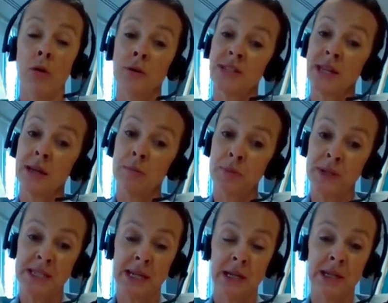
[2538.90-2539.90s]
Our team,
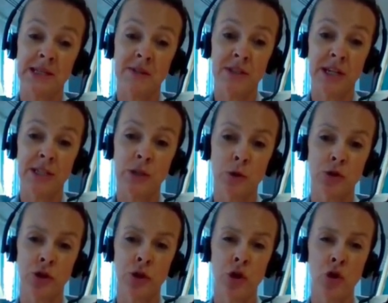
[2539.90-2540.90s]
particular 78
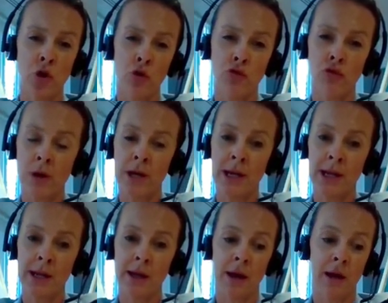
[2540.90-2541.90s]
Squadron, not
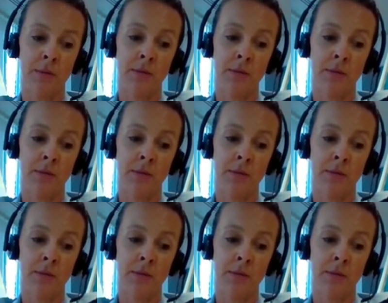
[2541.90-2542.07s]
really.